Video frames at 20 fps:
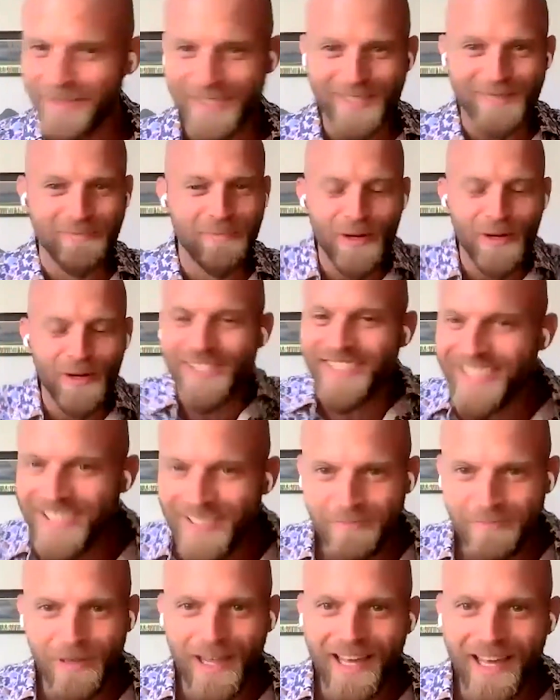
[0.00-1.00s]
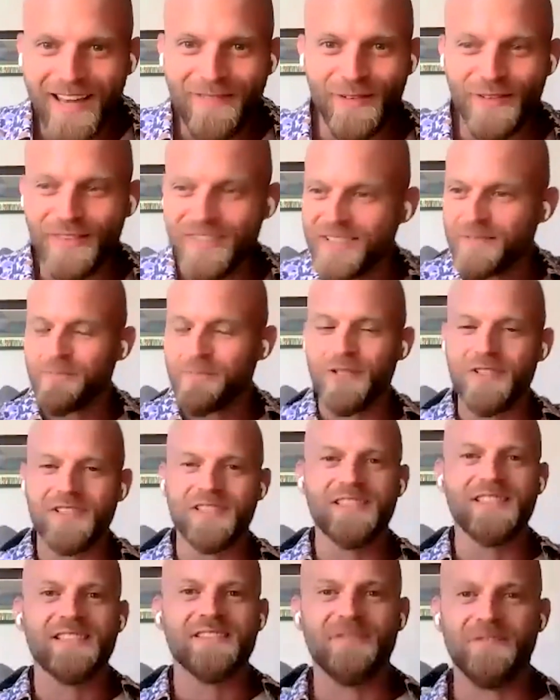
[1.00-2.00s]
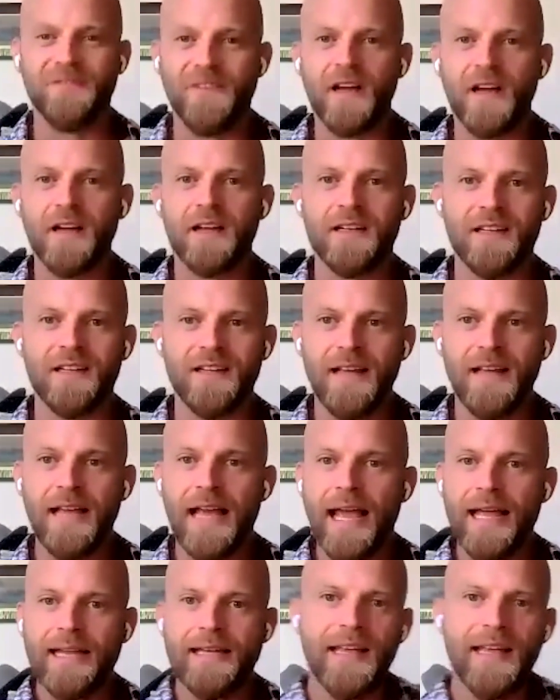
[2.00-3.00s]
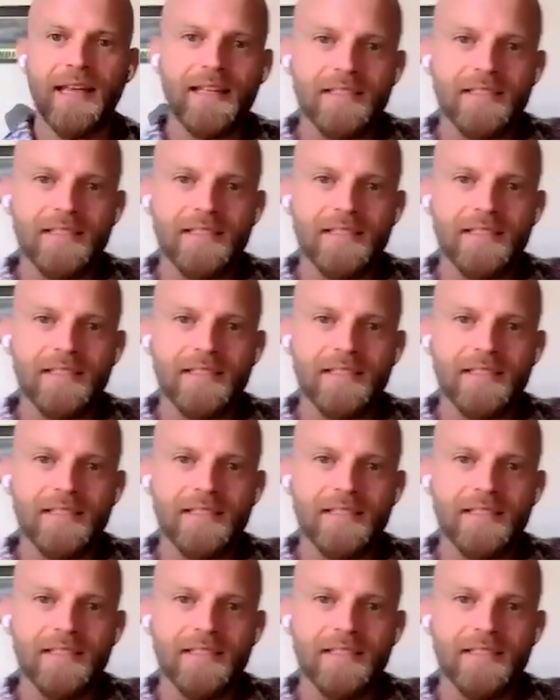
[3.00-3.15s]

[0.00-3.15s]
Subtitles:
this person is playful, this person is fun. And